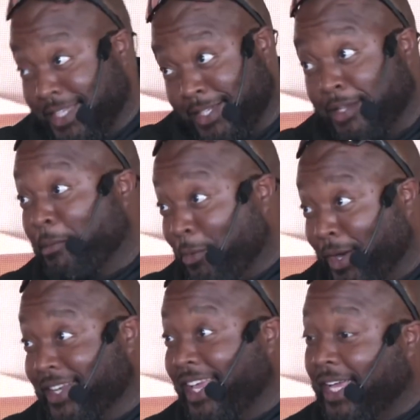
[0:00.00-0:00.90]
number one,
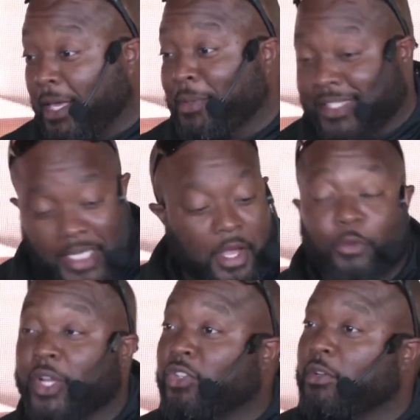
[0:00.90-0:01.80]
give me a team
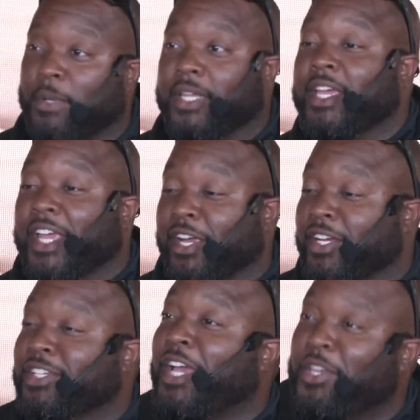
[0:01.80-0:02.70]
resource. But
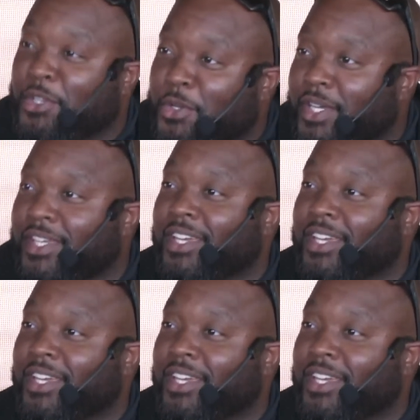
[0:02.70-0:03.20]
here's how you do it.